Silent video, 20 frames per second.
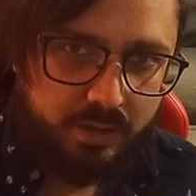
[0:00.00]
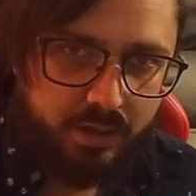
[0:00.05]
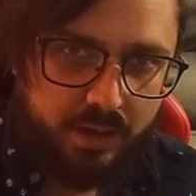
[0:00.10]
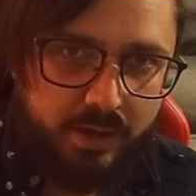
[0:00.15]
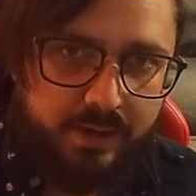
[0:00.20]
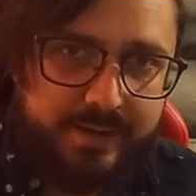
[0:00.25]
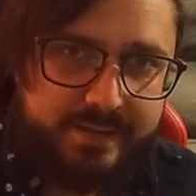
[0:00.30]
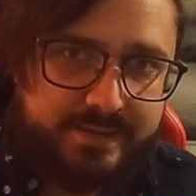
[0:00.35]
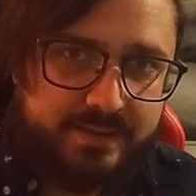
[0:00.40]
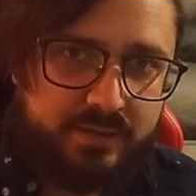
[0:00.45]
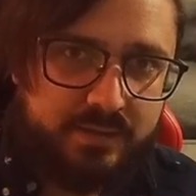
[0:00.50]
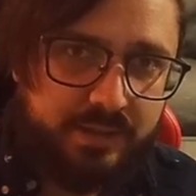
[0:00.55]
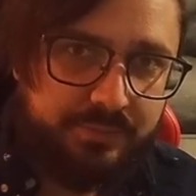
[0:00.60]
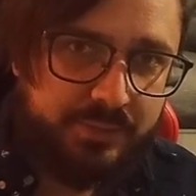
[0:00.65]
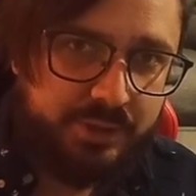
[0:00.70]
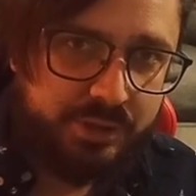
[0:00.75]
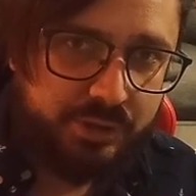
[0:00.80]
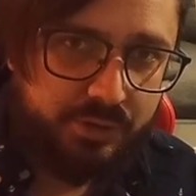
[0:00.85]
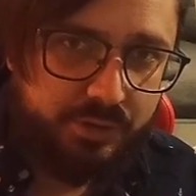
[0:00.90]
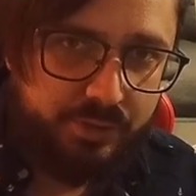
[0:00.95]
Alright, so let me
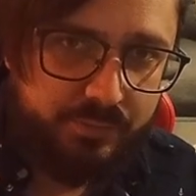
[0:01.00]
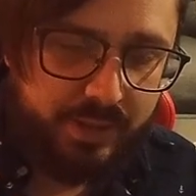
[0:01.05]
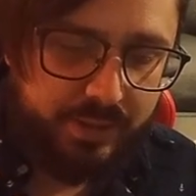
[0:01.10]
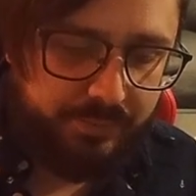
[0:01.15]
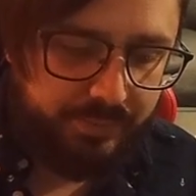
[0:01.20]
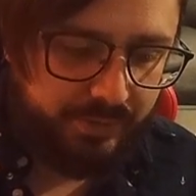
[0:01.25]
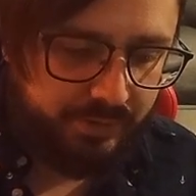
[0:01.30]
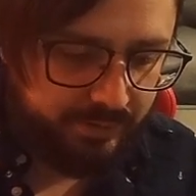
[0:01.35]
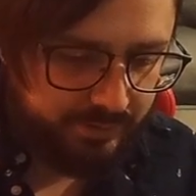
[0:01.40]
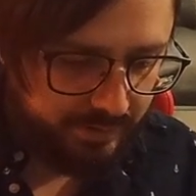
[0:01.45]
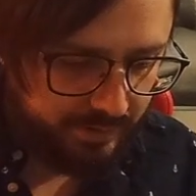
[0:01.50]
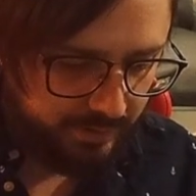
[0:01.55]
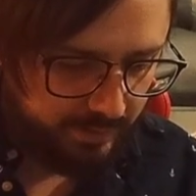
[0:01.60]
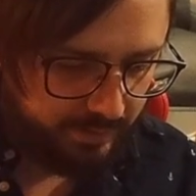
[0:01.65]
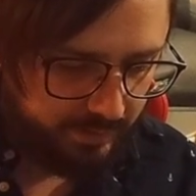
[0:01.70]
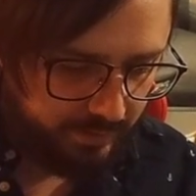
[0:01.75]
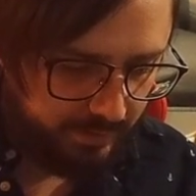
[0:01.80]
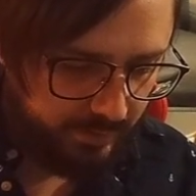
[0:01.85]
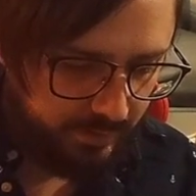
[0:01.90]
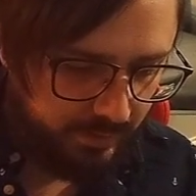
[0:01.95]
show you my build.
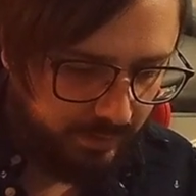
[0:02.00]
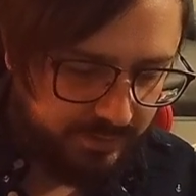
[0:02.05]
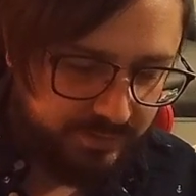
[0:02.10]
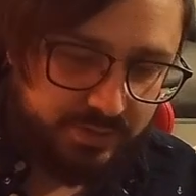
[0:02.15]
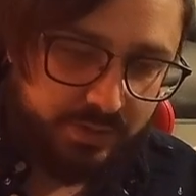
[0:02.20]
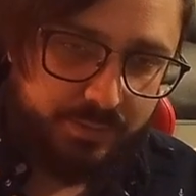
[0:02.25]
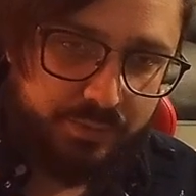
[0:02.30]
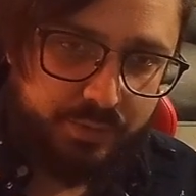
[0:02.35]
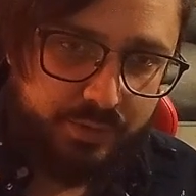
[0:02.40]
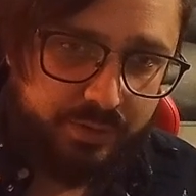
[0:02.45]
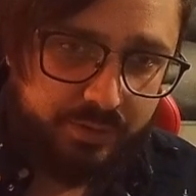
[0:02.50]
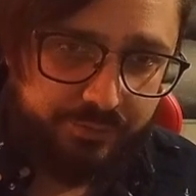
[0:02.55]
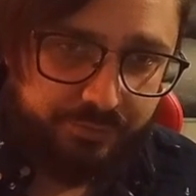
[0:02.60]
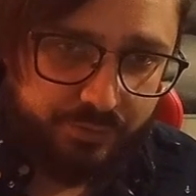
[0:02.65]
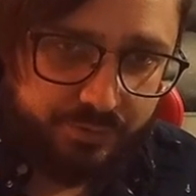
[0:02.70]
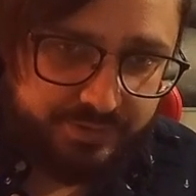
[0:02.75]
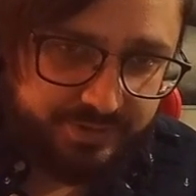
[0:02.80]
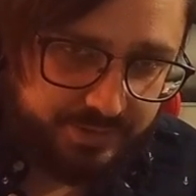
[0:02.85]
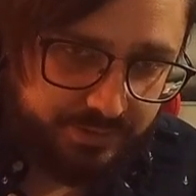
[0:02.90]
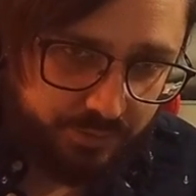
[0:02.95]
So I'm doing a
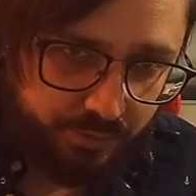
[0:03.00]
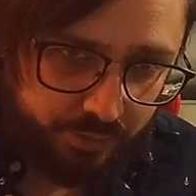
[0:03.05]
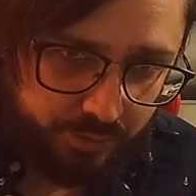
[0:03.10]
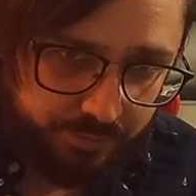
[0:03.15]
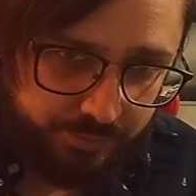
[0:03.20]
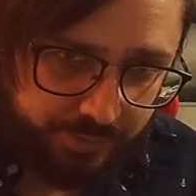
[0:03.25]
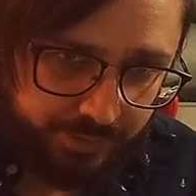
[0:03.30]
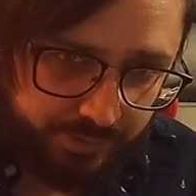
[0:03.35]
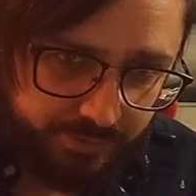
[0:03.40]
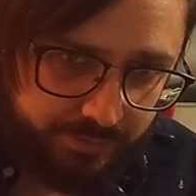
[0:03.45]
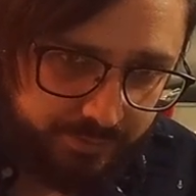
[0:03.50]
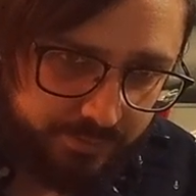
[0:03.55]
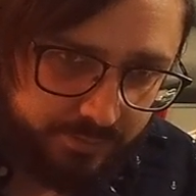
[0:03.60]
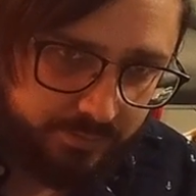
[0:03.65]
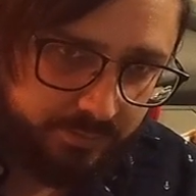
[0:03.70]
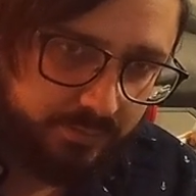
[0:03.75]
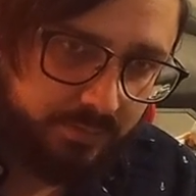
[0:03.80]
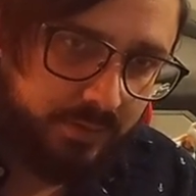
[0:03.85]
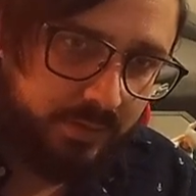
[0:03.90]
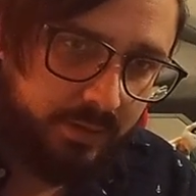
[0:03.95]
Frozen Orb build,
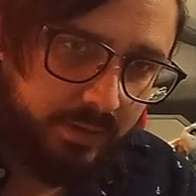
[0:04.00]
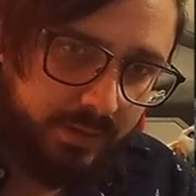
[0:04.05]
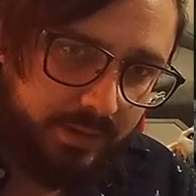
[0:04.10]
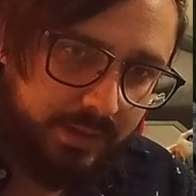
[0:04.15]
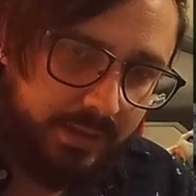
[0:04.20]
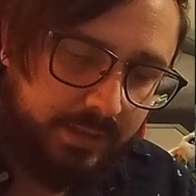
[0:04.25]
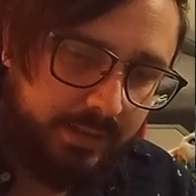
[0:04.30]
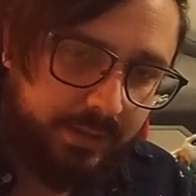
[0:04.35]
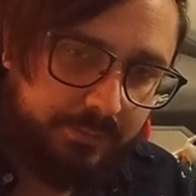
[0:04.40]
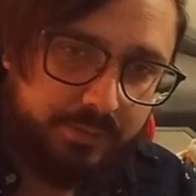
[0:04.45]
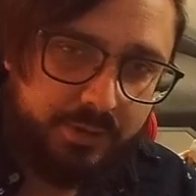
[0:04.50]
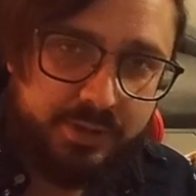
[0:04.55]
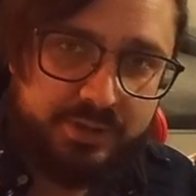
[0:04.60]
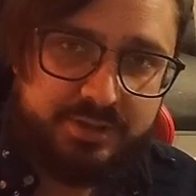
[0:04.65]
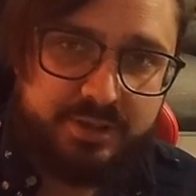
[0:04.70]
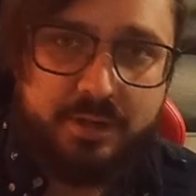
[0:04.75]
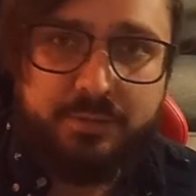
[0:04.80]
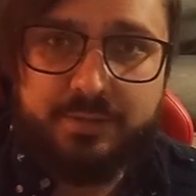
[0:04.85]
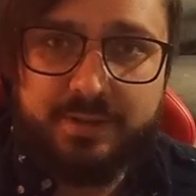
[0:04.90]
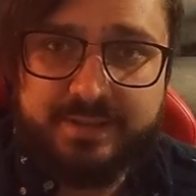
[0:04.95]
and I'm going to
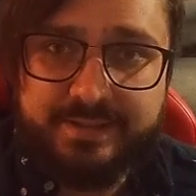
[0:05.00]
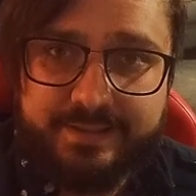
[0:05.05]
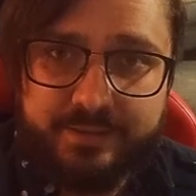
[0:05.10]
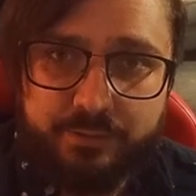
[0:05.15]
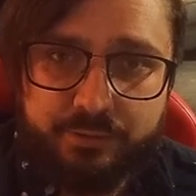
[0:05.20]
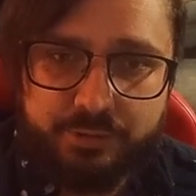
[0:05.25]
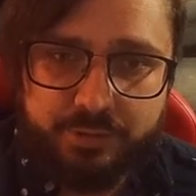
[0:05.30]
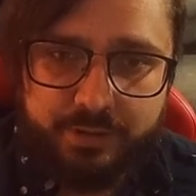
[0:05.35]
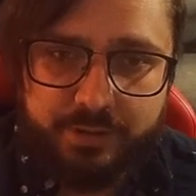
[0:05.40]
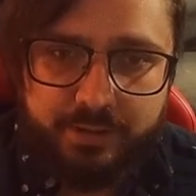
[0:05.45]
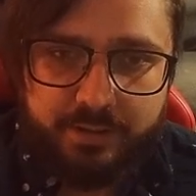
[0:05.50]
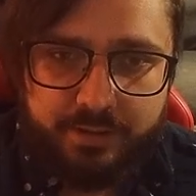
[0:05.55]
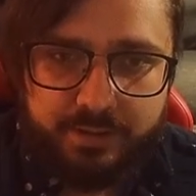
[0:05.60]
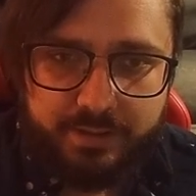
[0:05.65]
start with the skill tree.